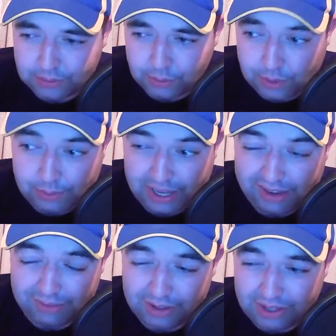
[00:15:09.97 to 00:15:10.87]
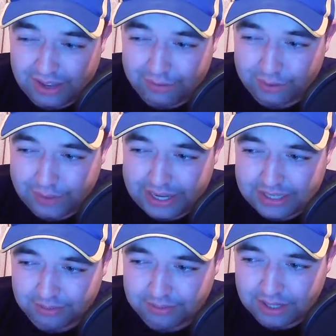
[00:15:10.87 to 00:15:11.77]
We will be giving away
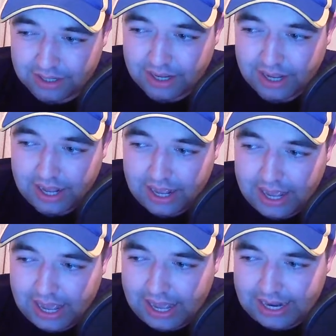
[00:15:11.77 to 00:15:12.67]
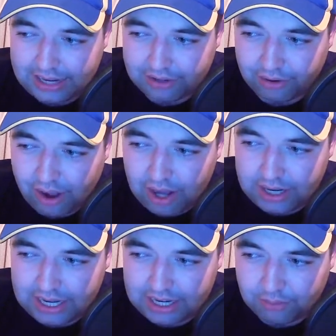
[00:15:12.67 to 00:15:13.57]
something later on
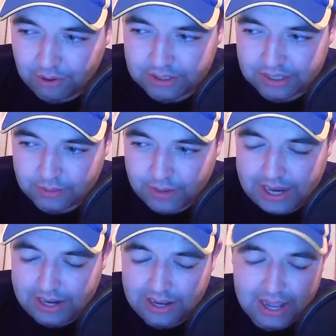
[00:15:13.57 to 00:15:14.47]
in the month as well.